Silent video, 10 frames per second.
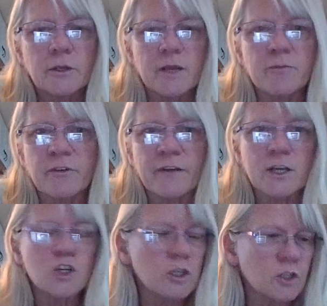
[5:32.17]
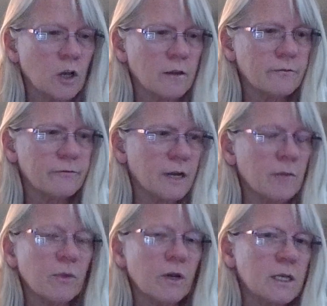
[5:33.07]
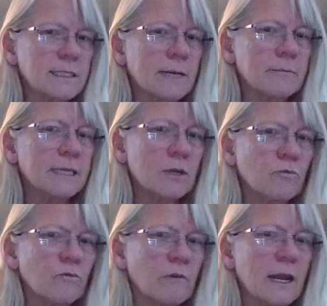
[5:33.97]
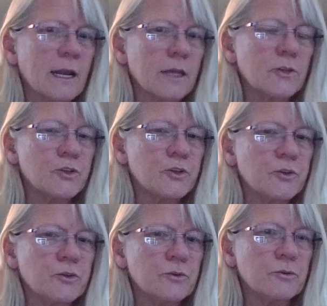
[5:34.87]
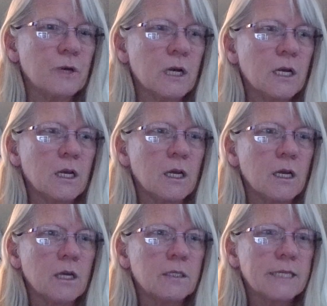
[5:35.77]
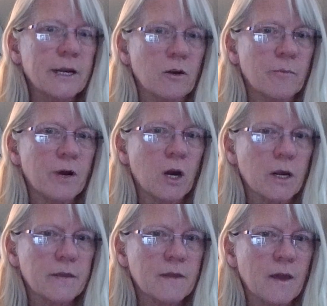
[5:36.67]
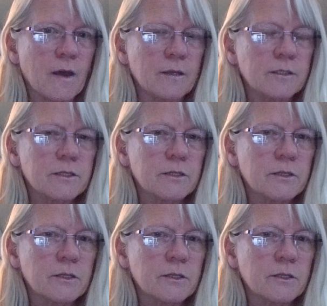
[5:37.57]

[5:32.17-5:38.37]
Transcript: imperfections on the frame, because I'm getting ready to tear apart that